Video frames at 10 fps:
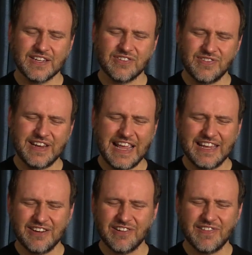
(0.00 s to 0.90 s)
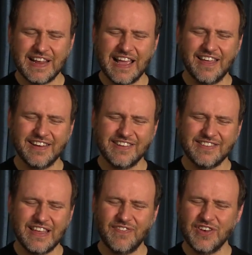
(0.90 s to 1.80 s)
Create your reality.
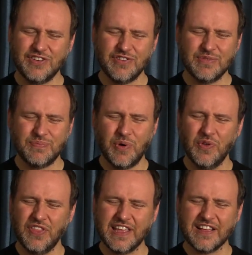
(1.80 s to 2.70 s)
Step into it boldly.